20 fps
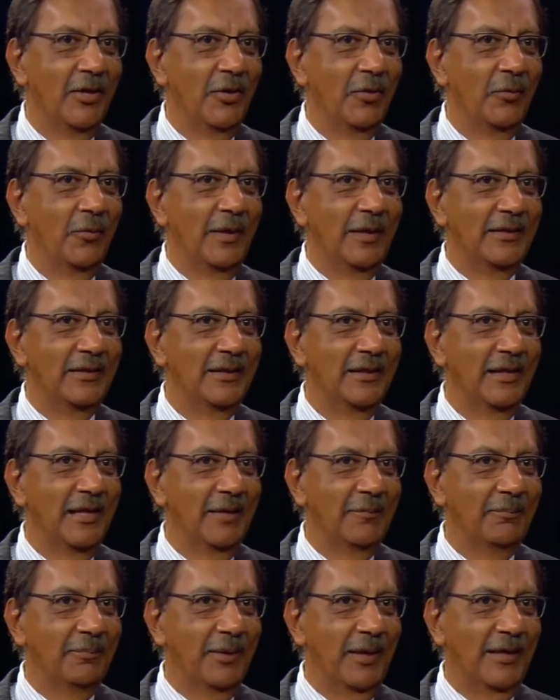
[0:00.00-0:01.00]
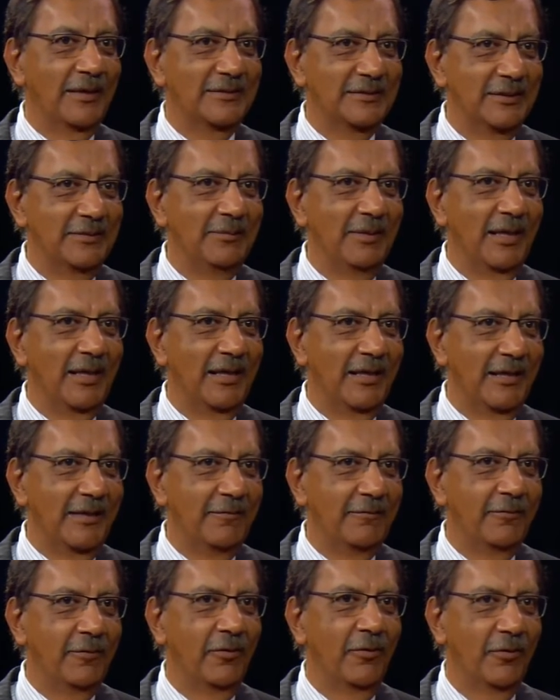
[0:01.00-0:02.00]
with approximately
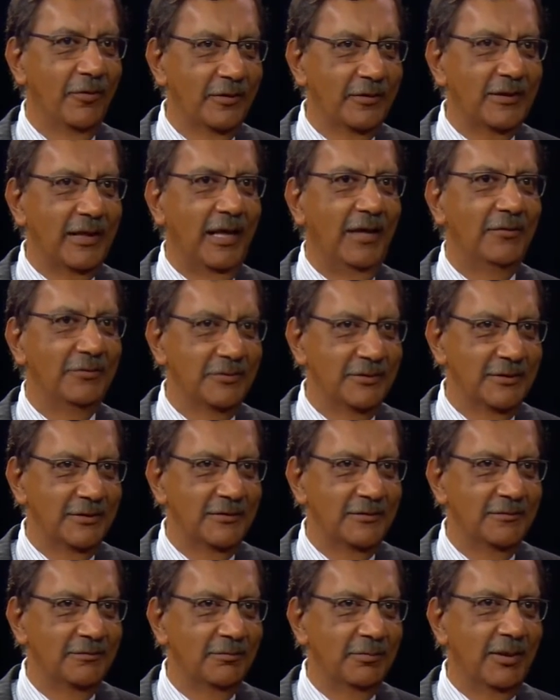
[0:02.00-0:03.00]
4,000